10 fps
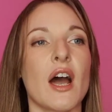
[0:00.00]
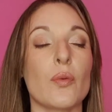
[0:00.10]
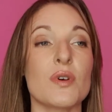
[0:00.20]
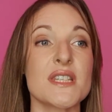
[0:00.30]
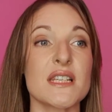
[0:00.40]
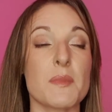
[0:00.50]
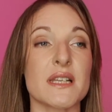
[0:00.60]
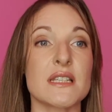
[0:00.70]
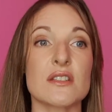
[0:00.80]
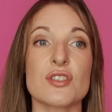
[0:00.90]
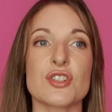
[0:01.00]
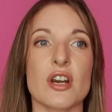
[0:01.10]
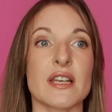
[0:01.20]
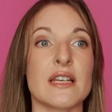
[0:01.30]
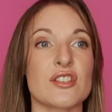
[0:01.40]
"I wasn't expecting it to
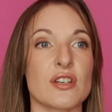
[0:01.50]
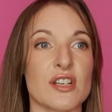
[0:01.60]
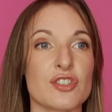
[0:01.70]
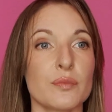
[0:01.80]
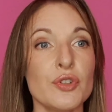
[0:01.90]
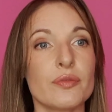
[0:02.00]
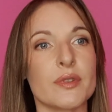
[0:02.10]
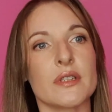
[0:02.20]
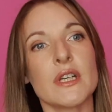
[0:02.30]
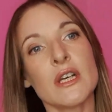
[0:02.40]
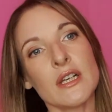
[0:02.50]
start an international movement."